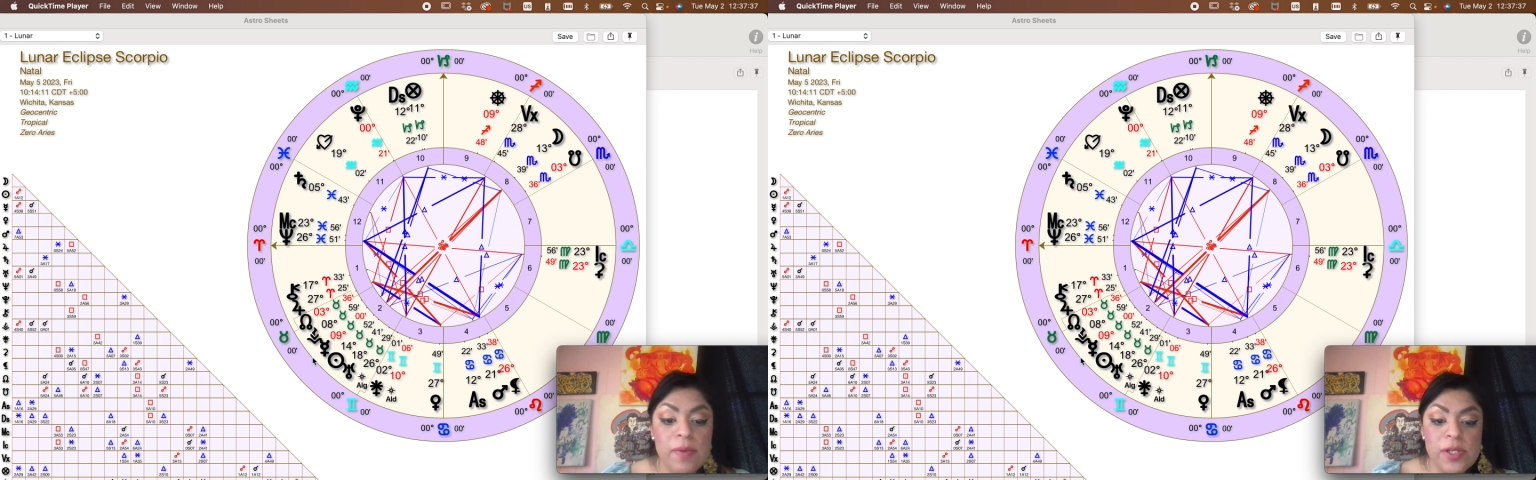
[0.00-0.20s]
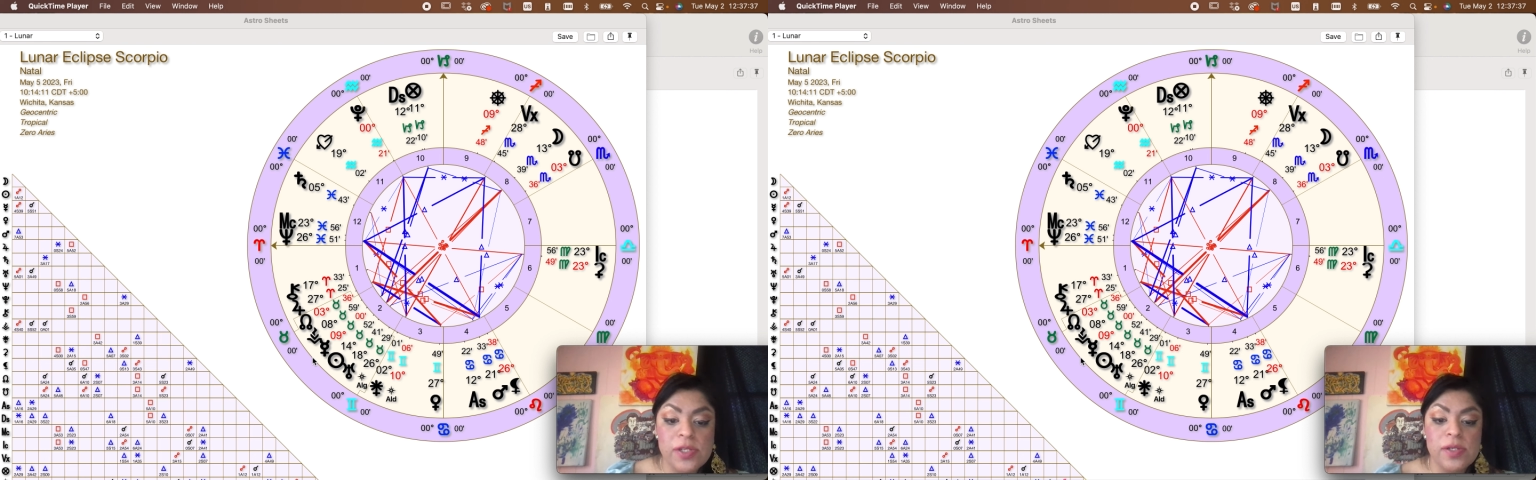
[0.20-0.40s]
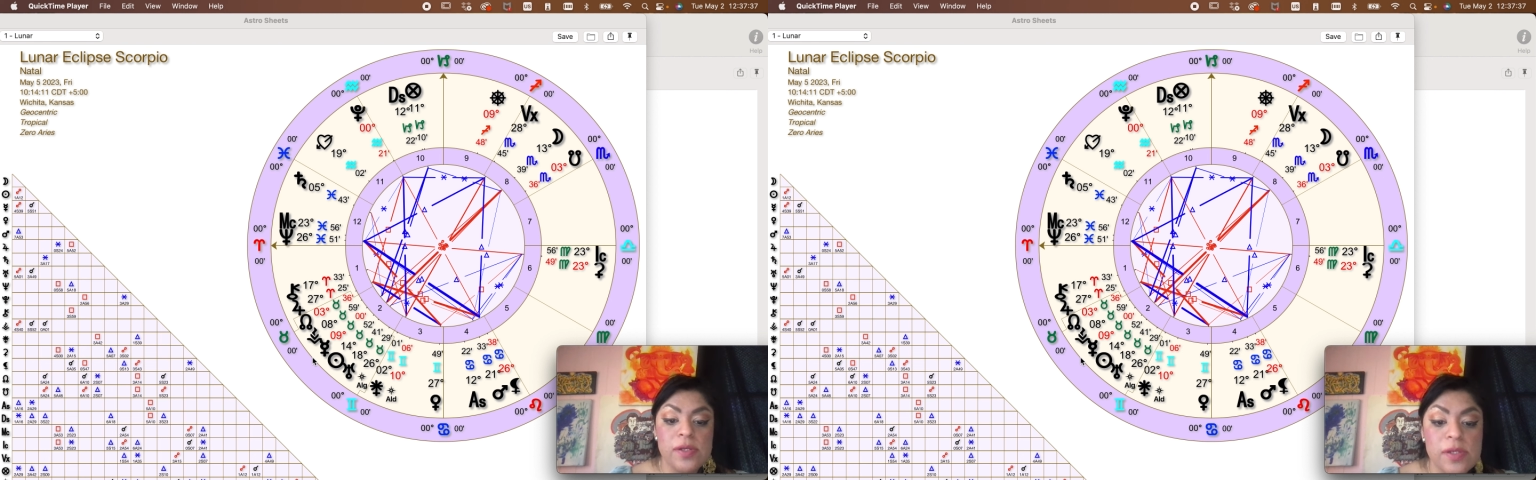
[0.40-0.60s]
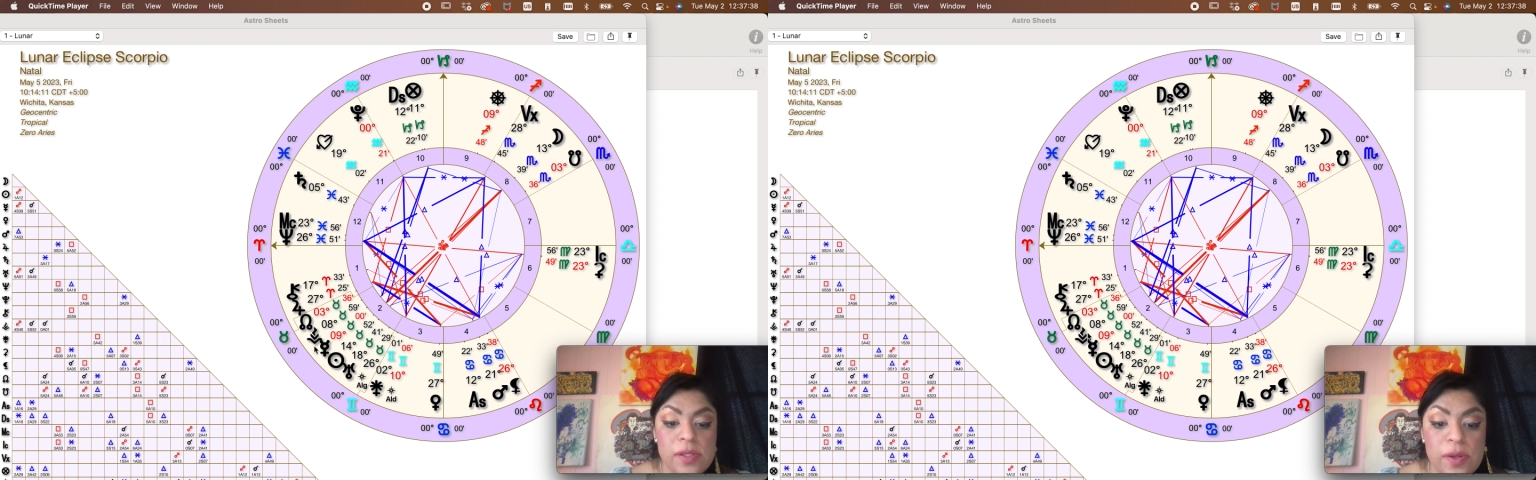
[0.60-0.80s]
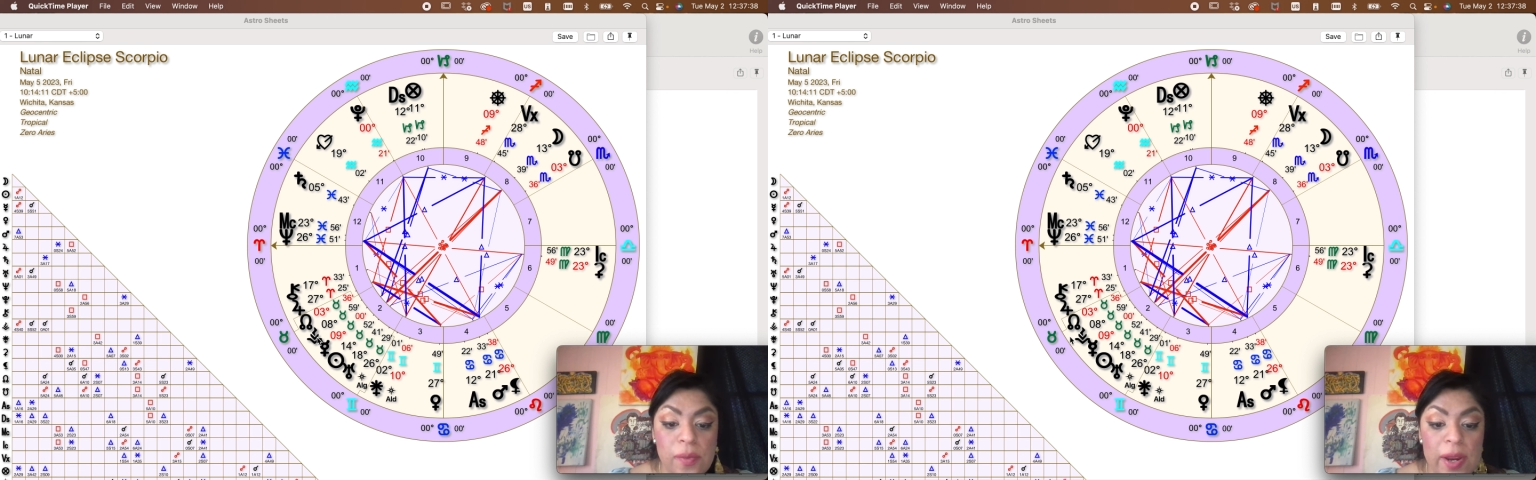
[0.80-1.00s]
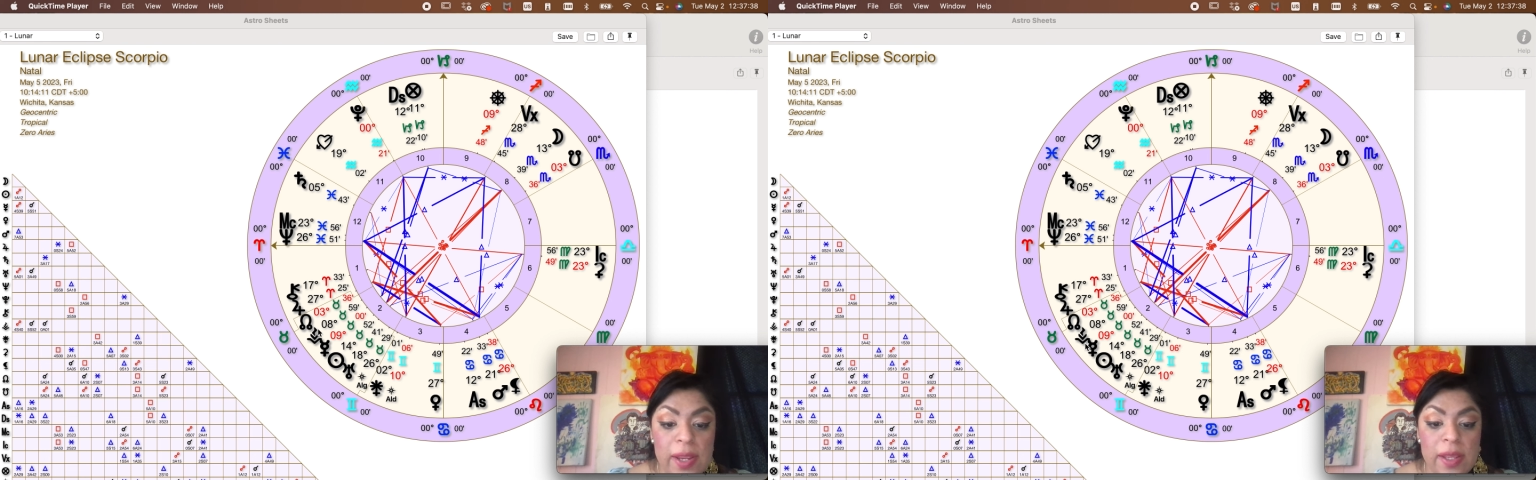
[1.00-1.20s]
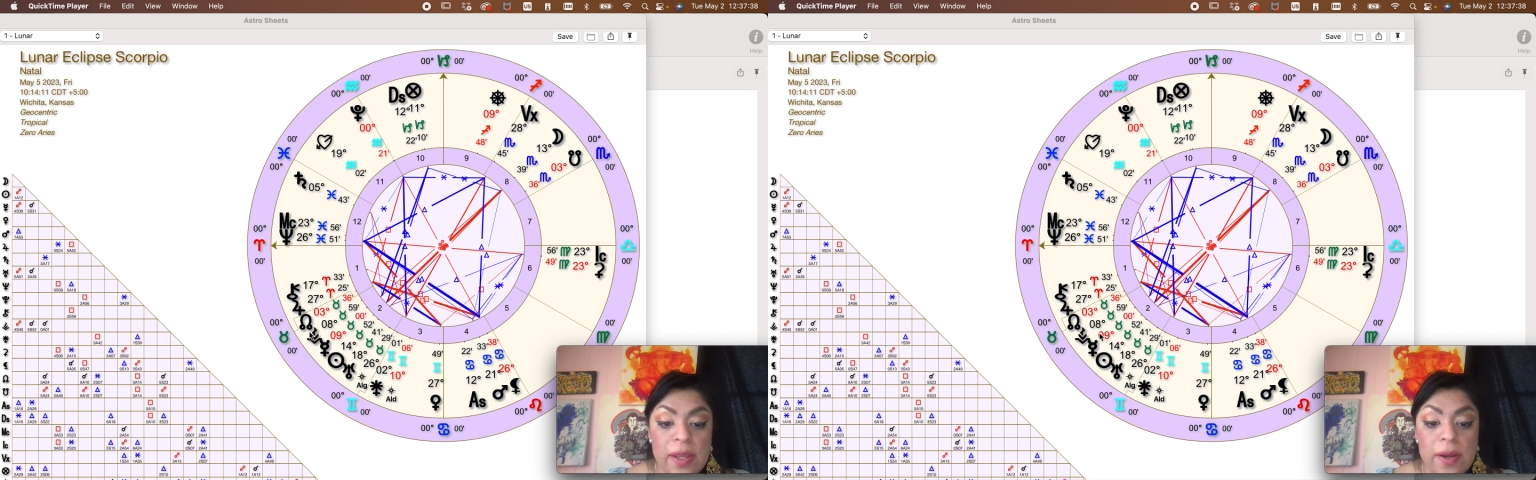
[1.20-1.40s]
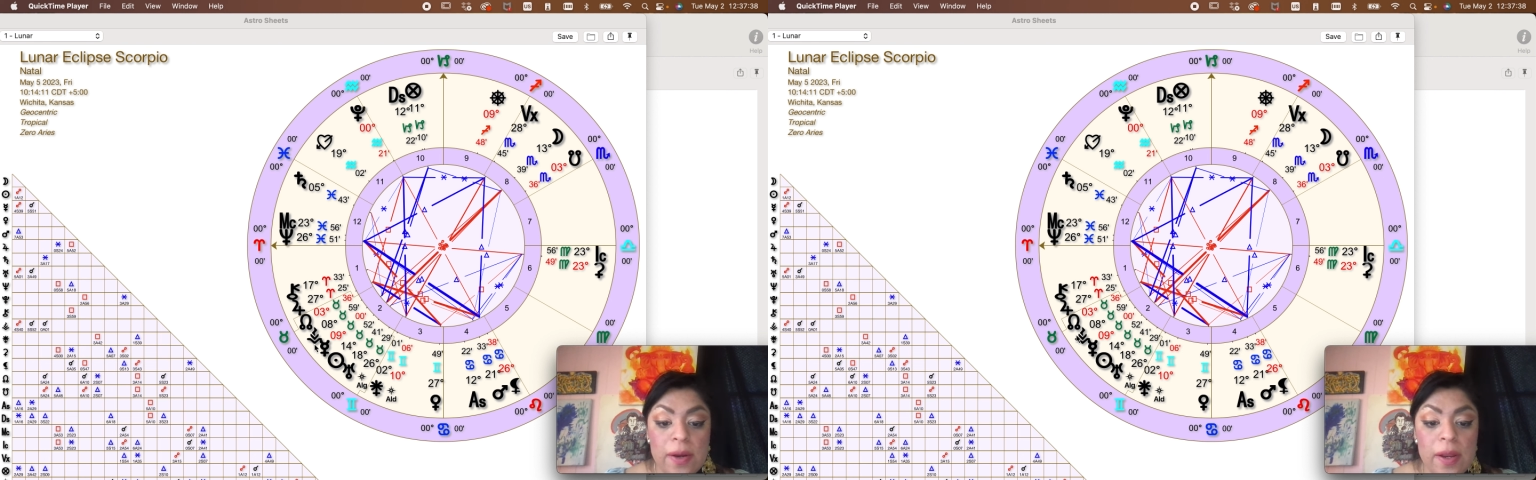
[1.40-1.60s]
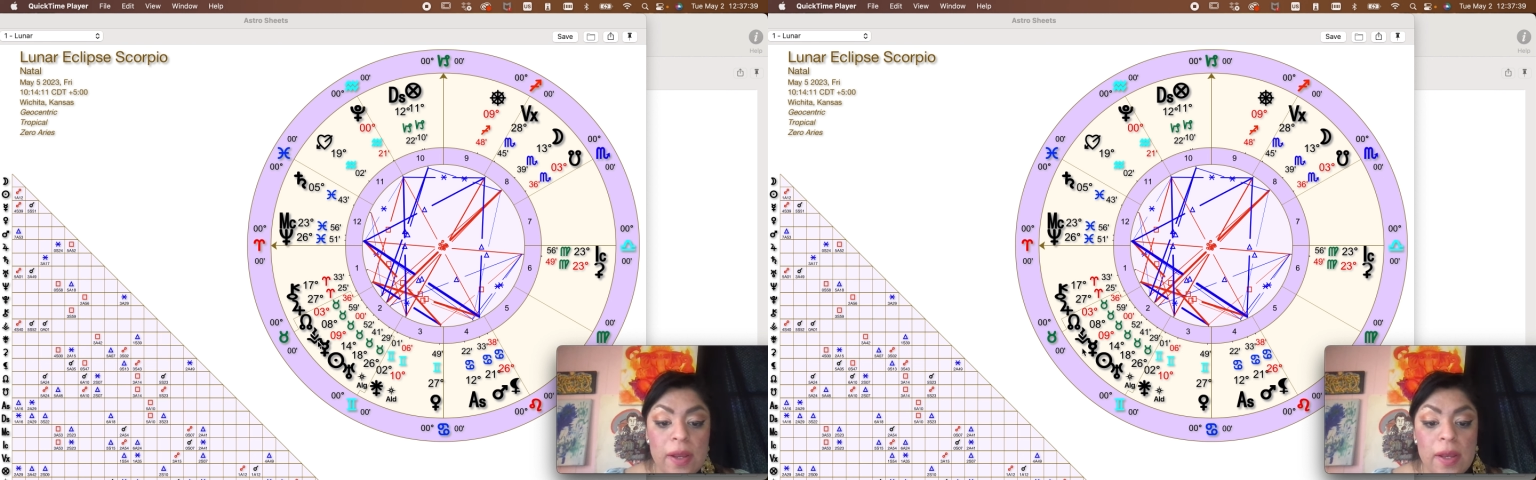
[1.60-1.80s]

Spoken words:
which they're right here.